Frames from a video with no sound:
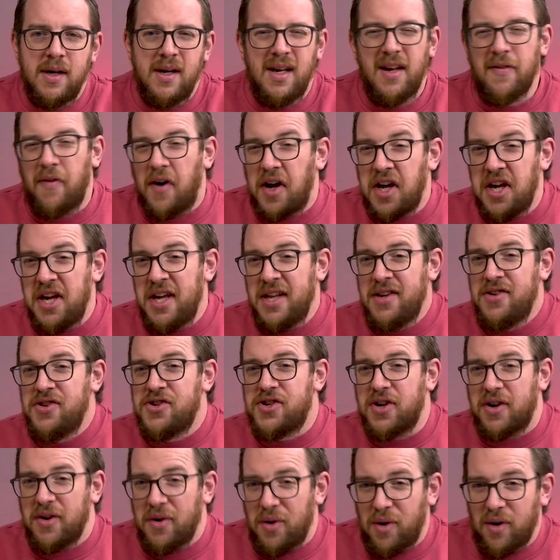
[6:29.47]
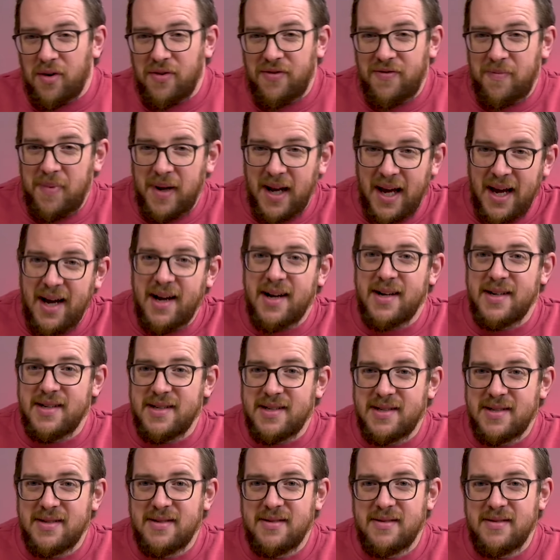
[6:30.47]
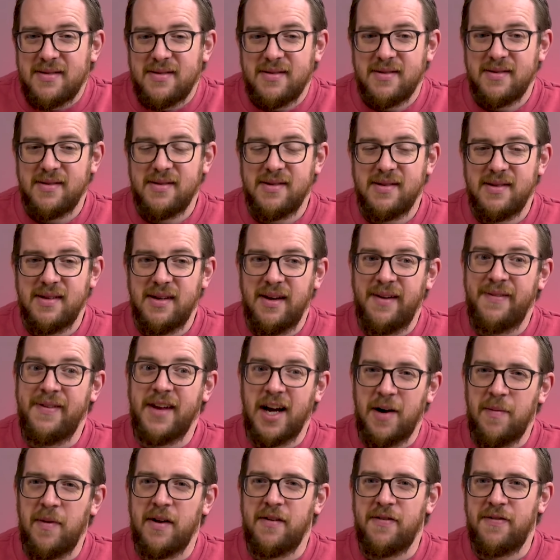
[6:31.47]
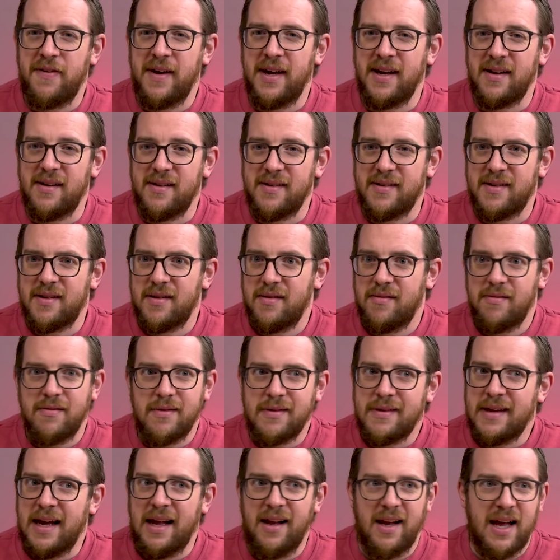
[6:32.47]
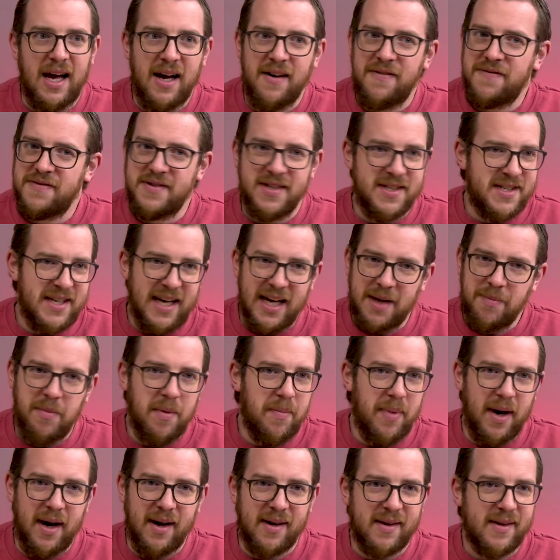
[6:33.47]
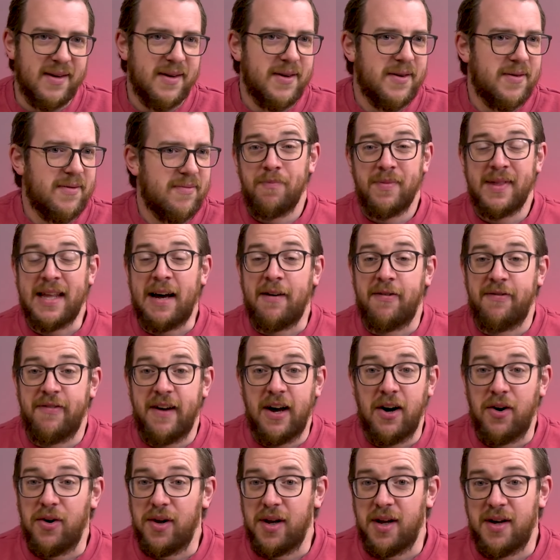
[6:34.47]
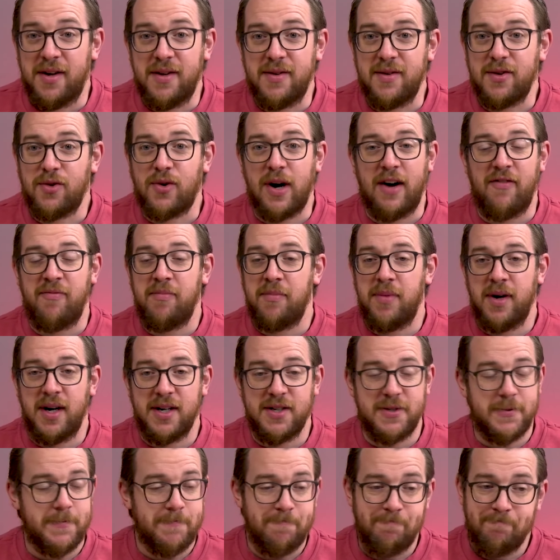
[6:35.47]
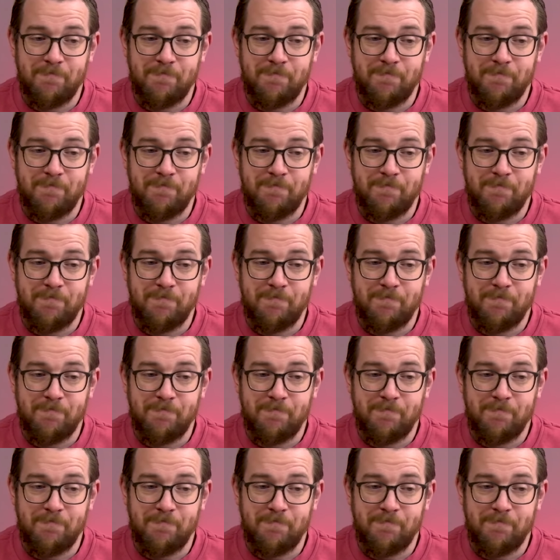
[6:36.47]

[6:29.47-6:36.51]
if I injure enough players in their midfield, they'll have to take me back. That foul on Grabenberch.